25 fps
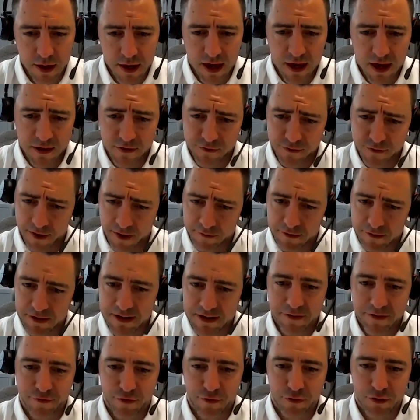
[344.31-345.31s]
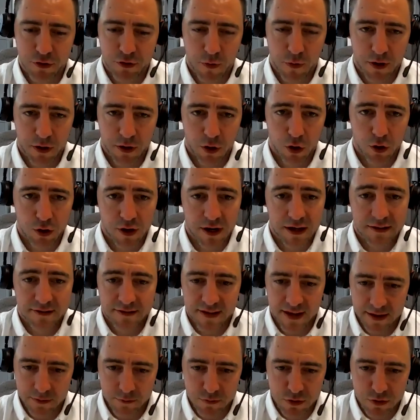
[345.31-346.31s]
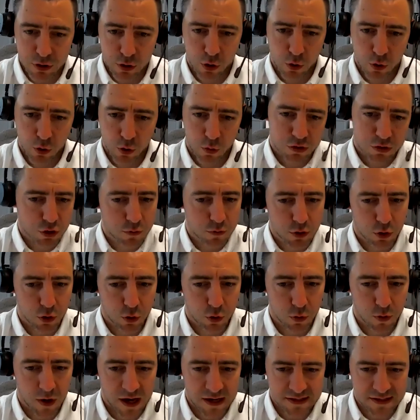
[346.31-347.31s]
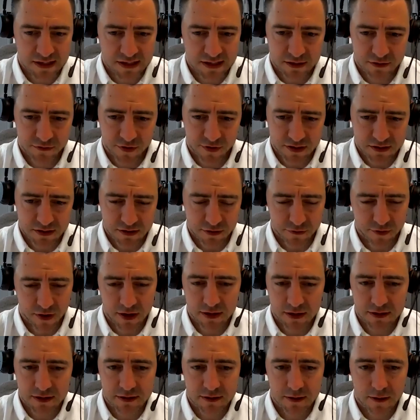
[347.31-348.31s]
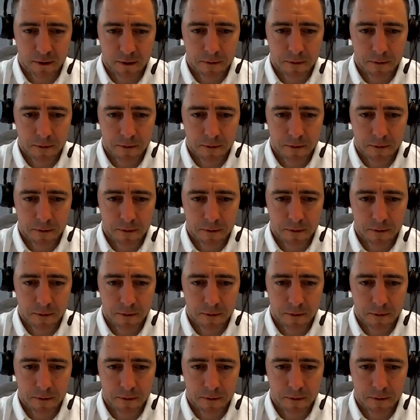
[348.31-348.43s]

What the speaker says: It's very different doing it on a Teams call or Zoom call as it is face-to-face.